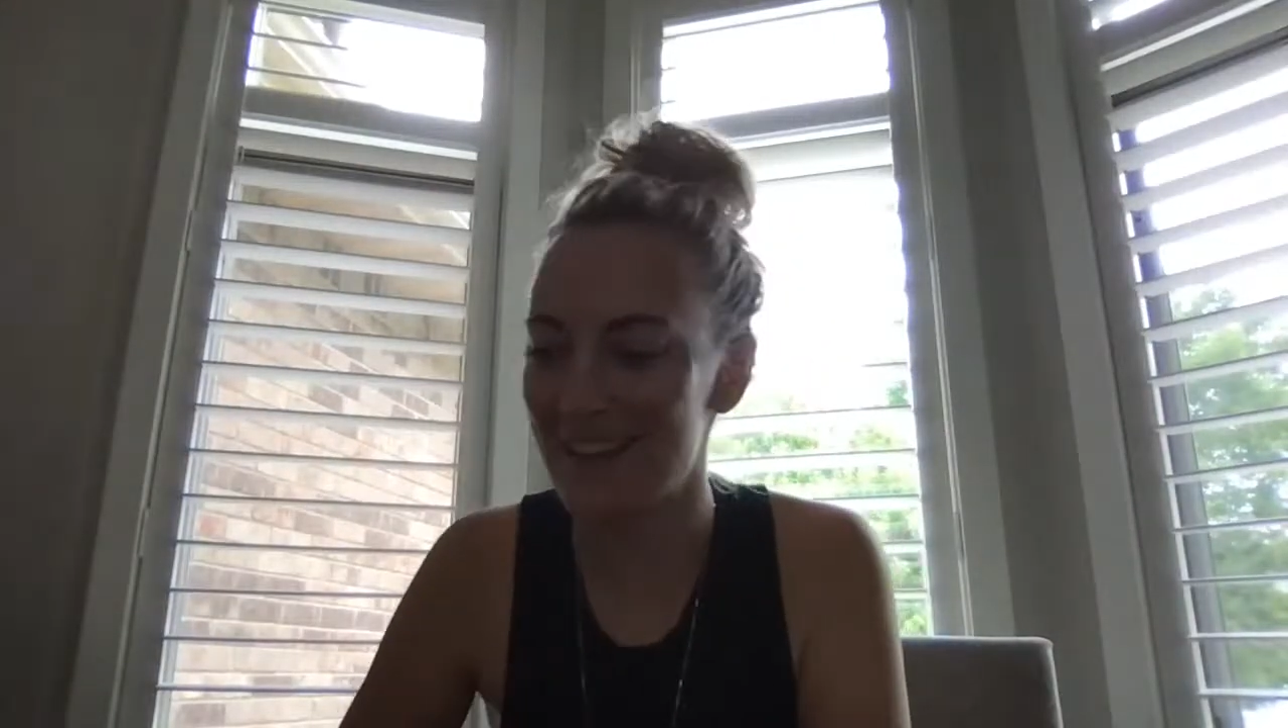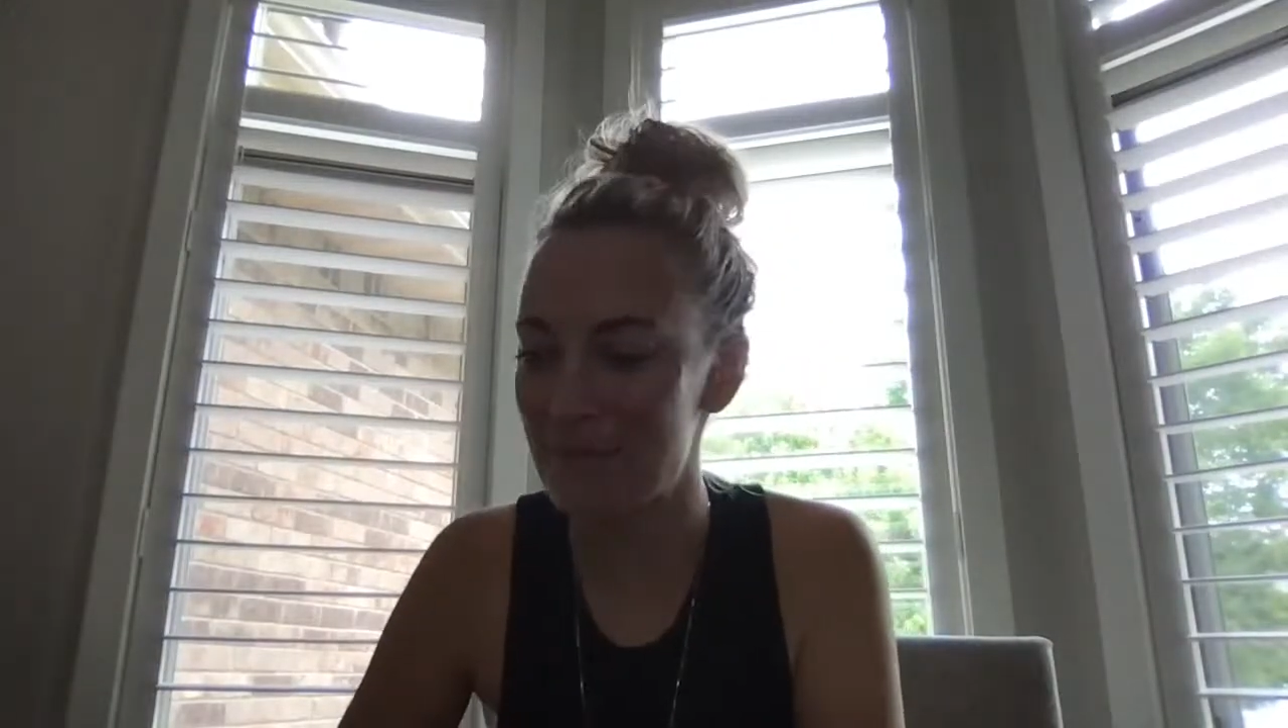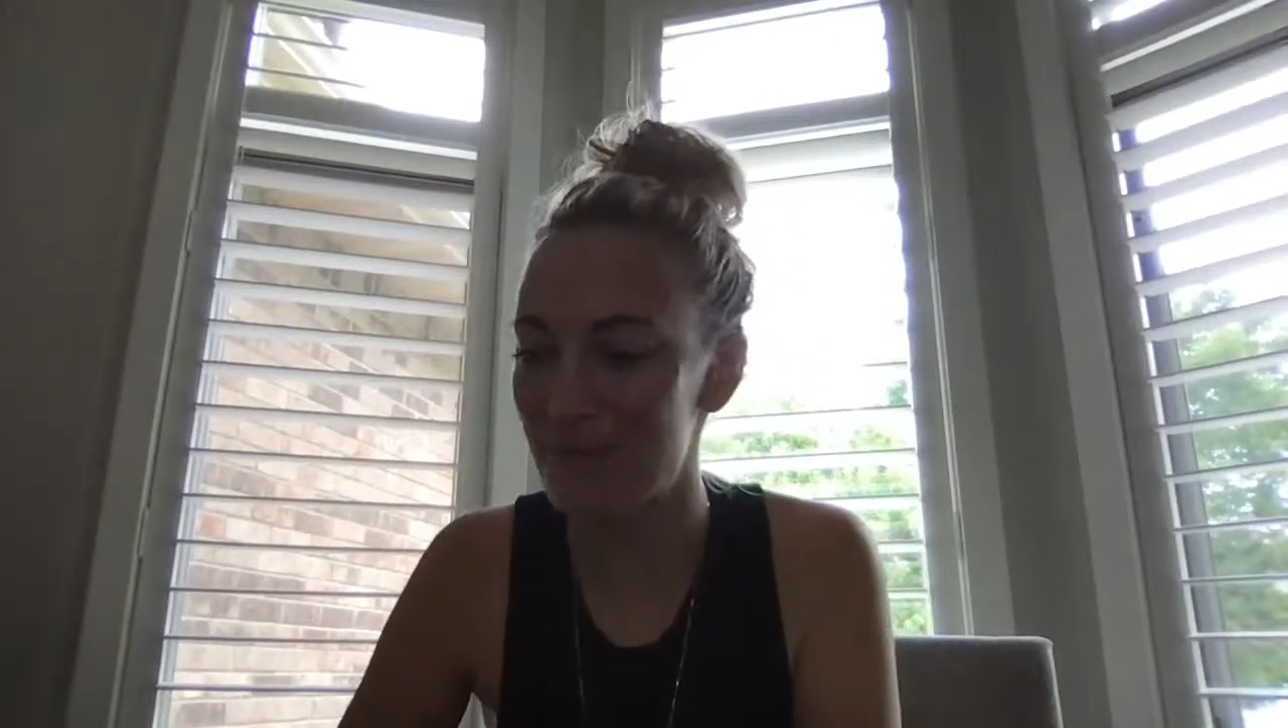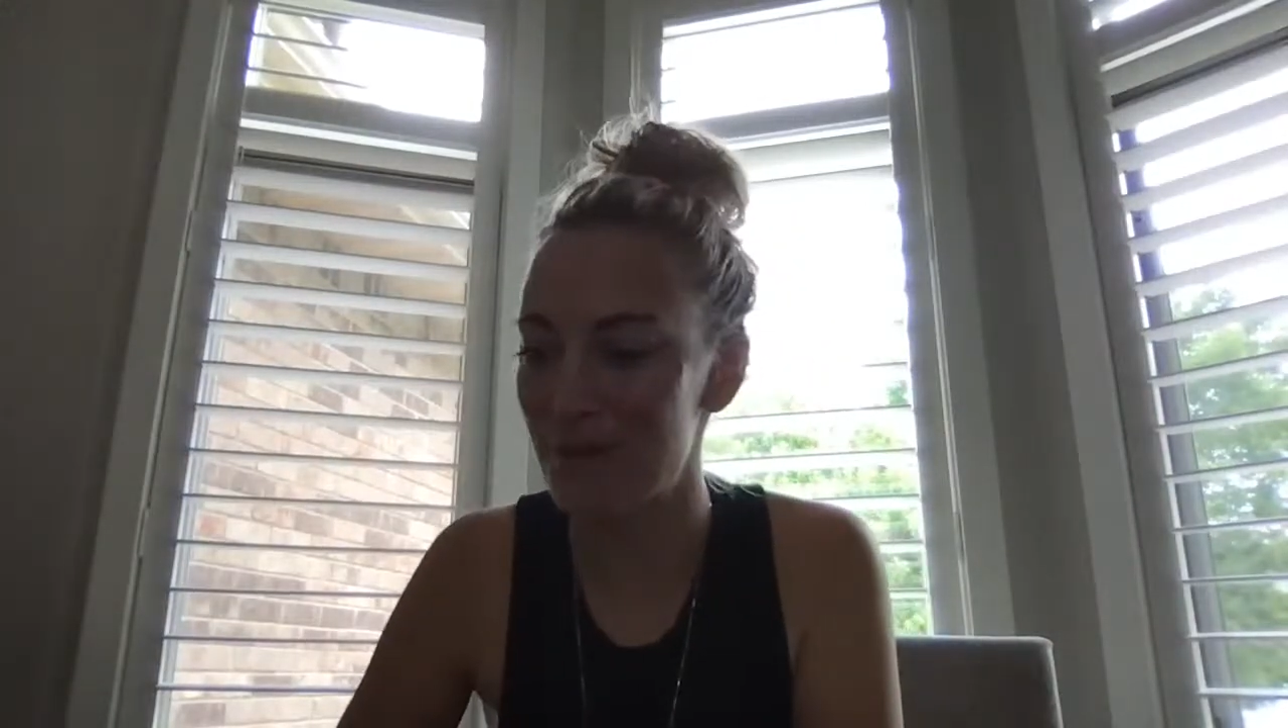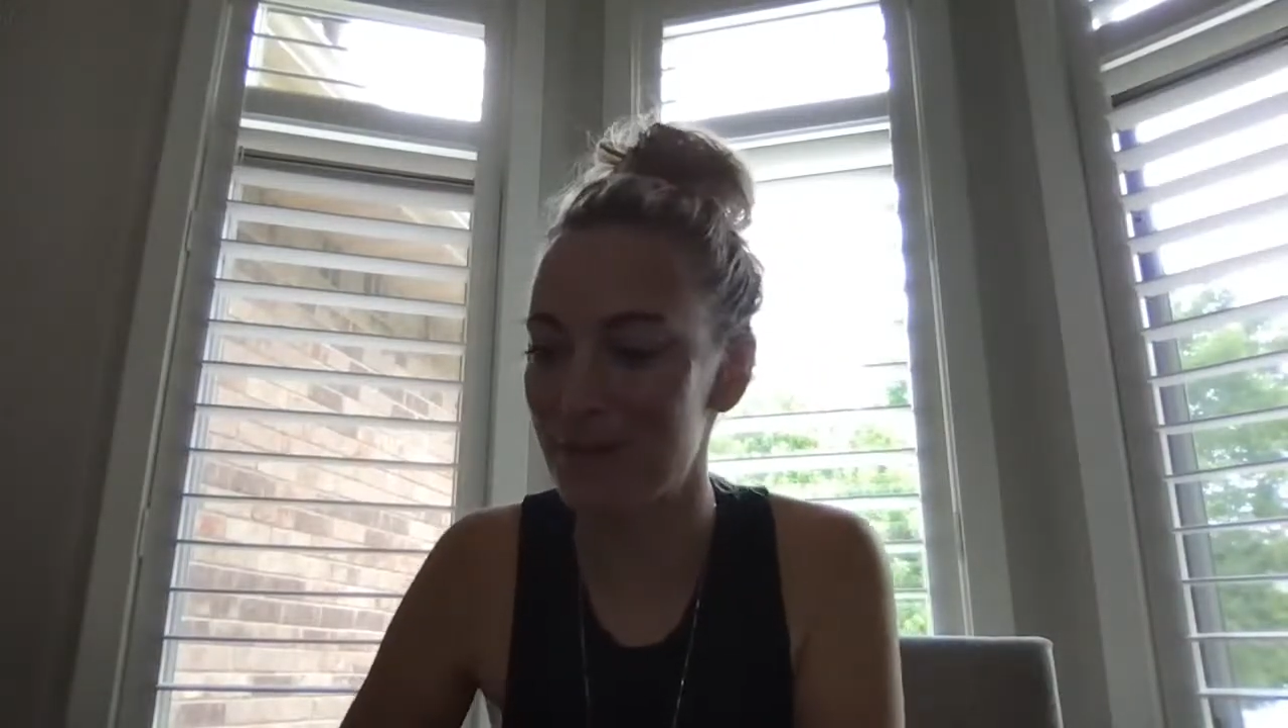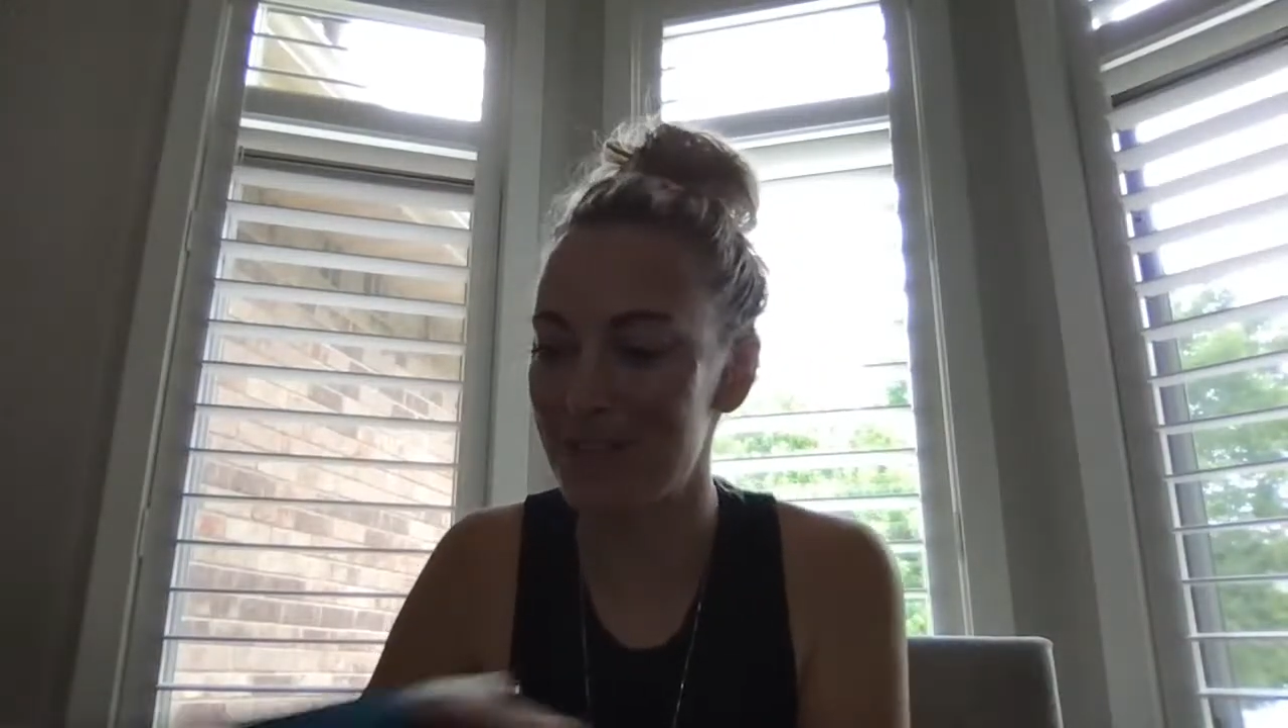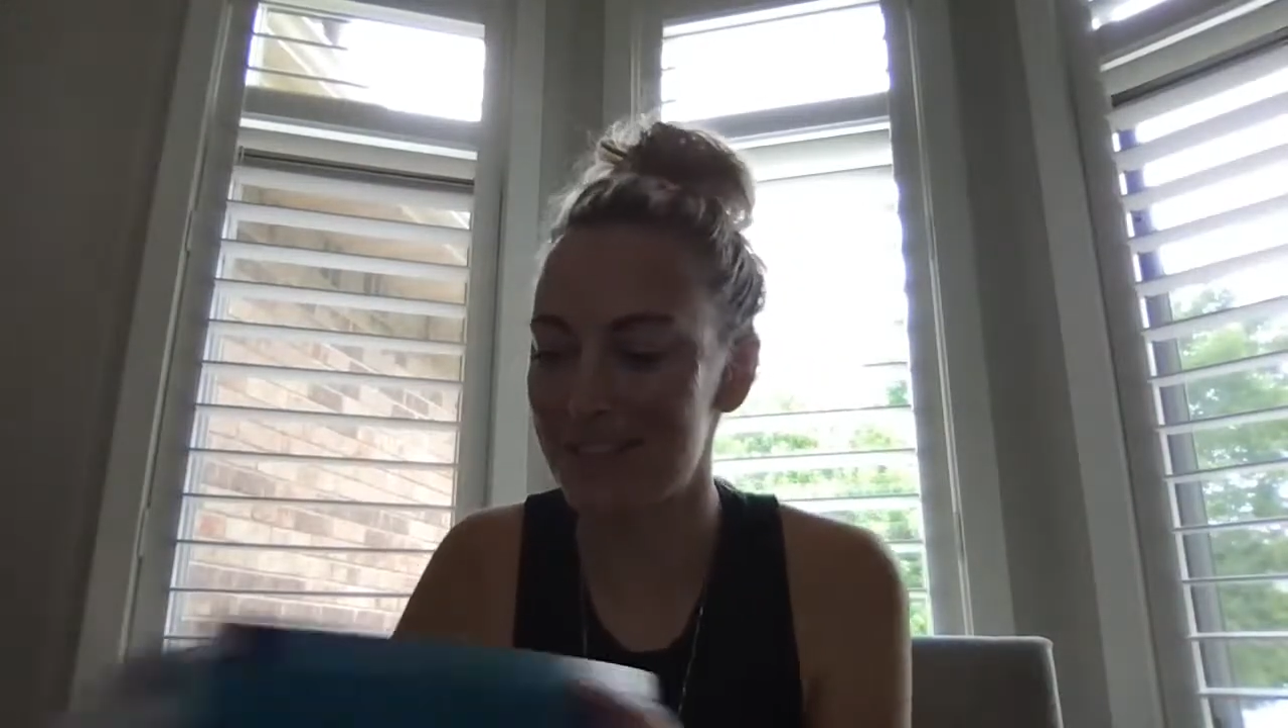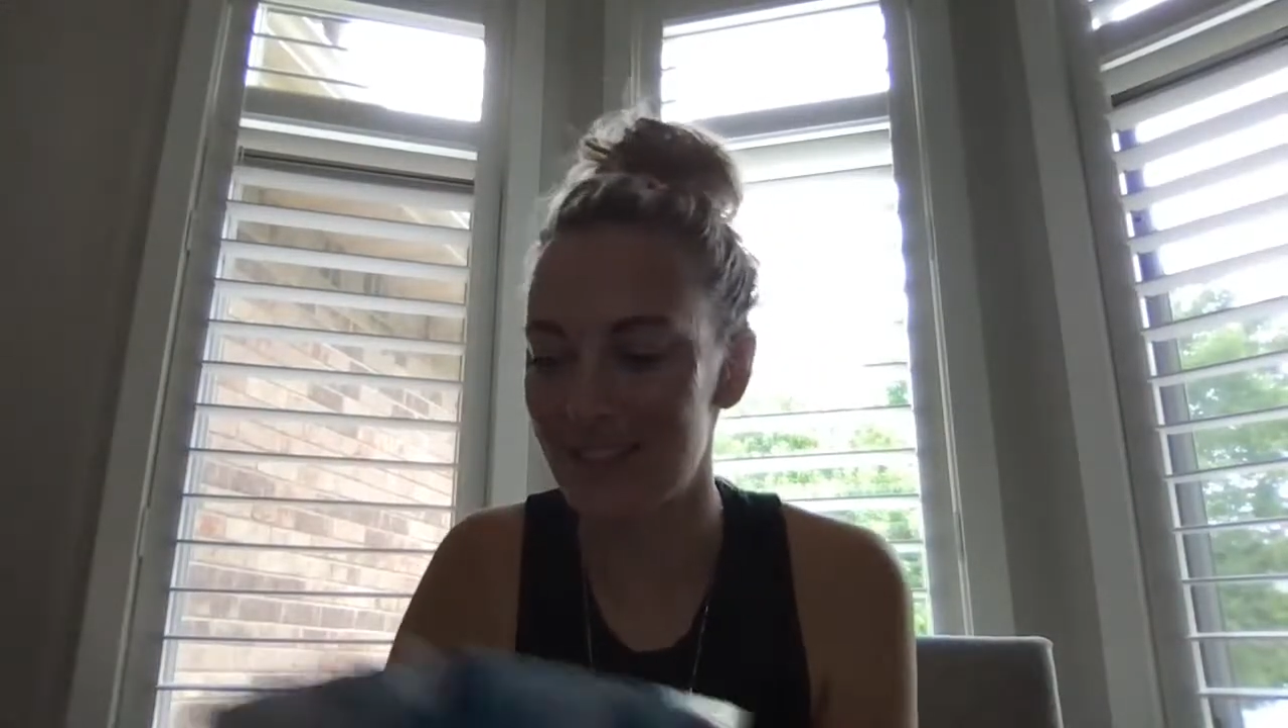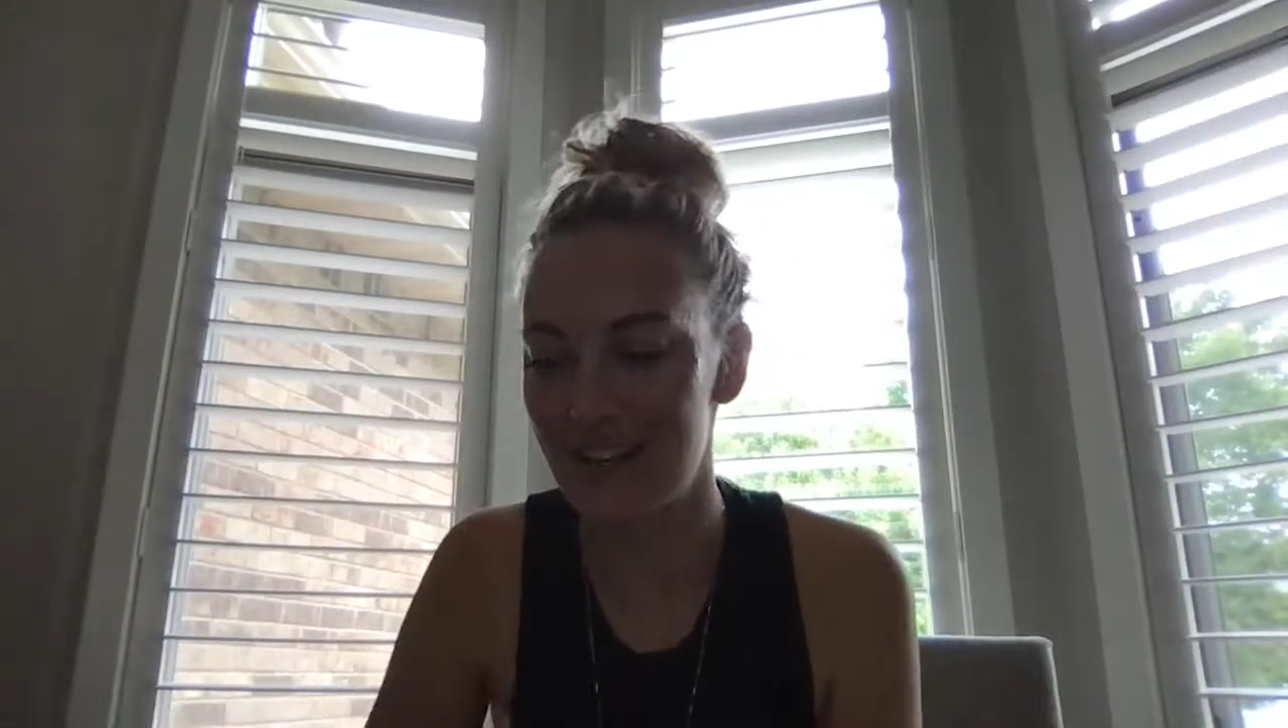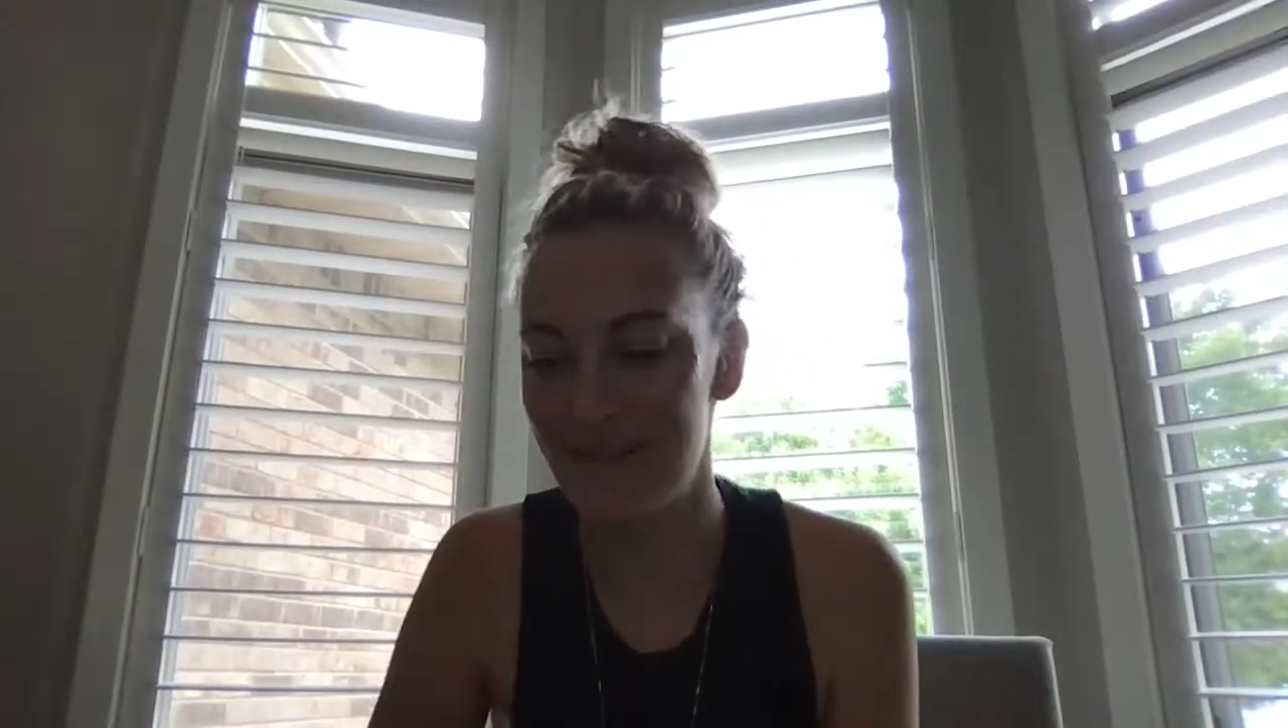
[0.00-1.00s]
I'm really
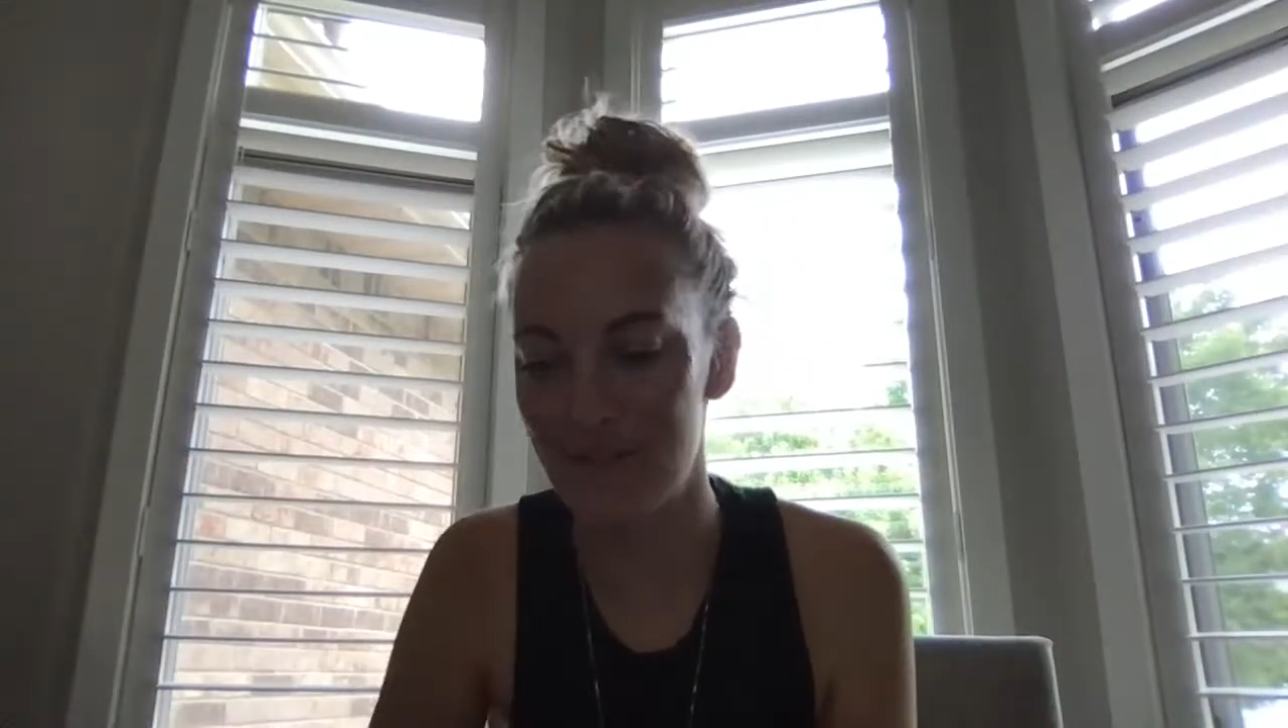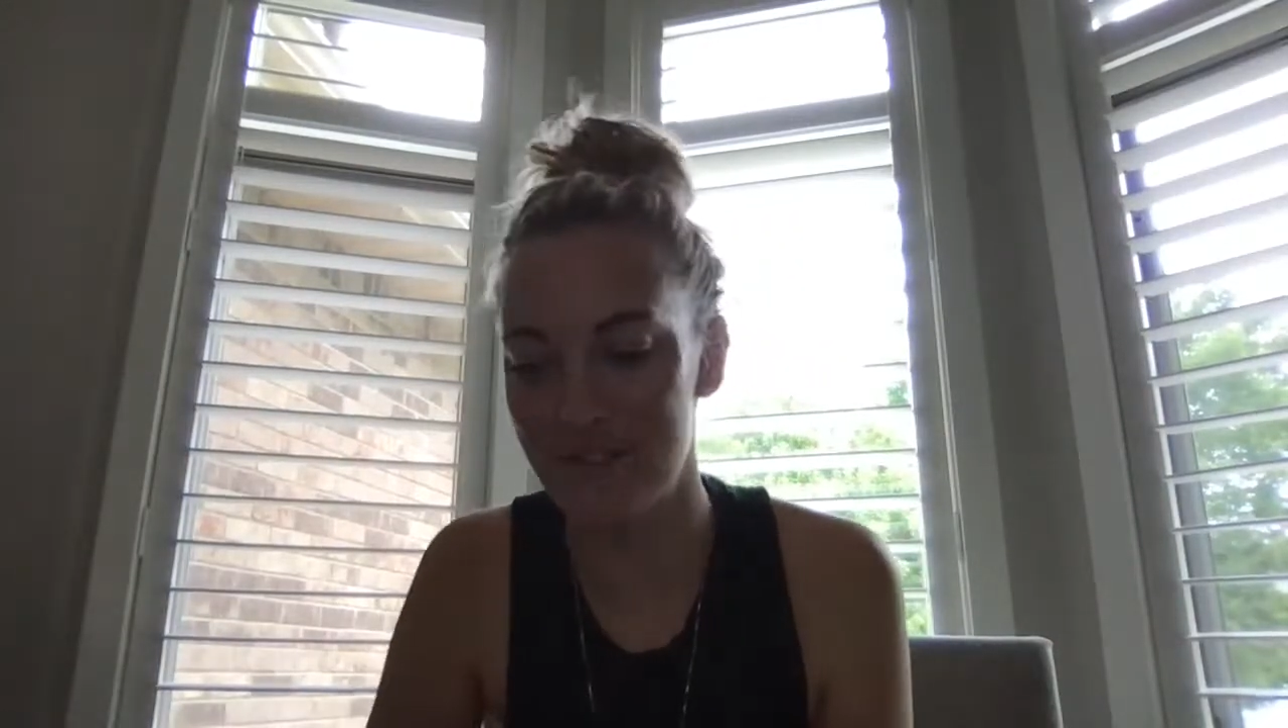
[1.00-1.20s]
excited for